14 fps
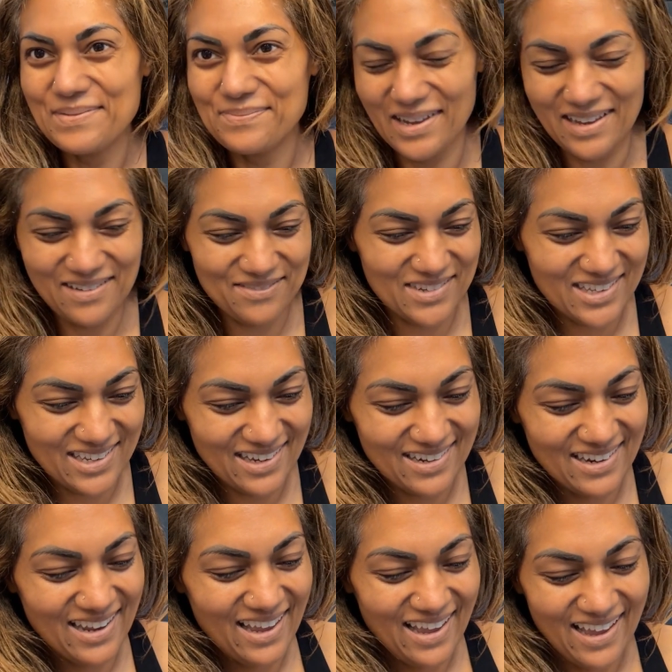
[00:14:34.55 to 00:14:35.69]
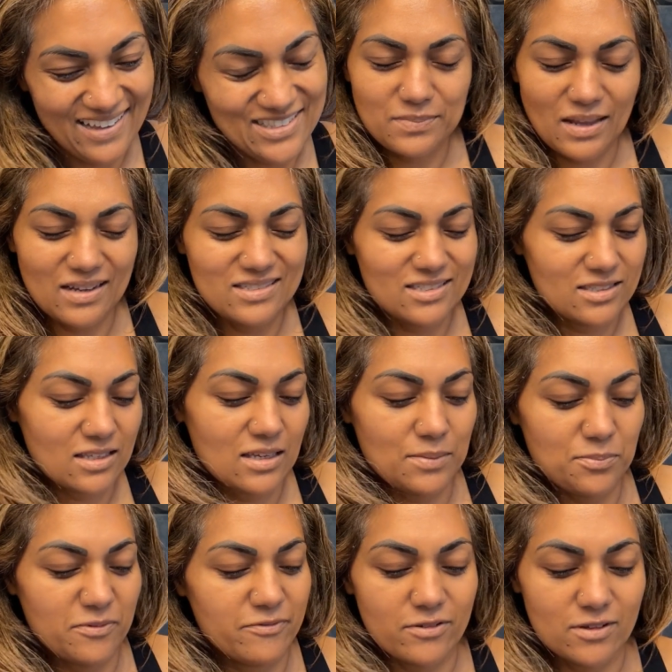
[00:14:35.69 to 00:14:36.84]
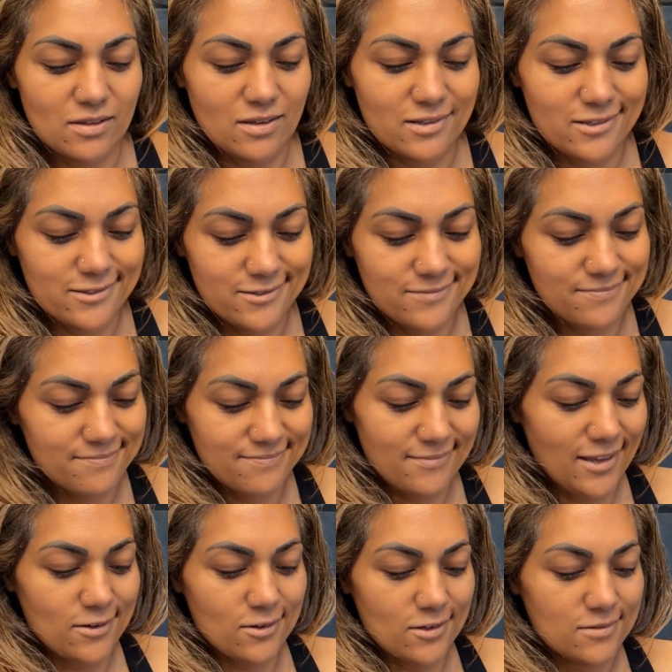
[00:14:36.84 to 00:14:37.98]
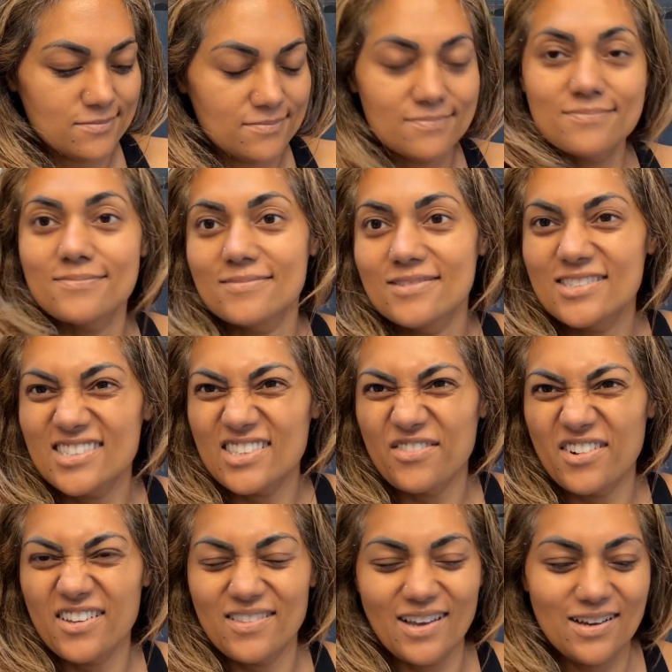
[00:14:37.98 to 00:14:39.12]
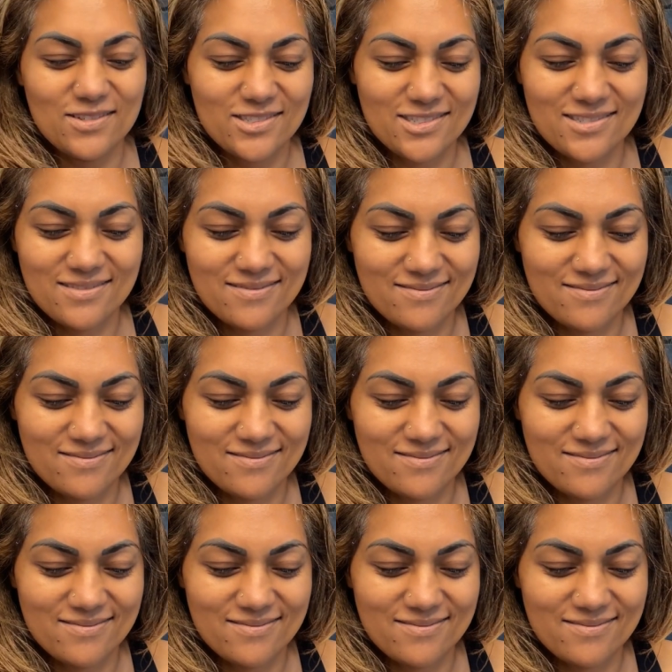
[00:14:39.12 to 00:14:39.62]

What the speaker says: I haven't yet. And I just keep them for like, I don't know, stuff around the house.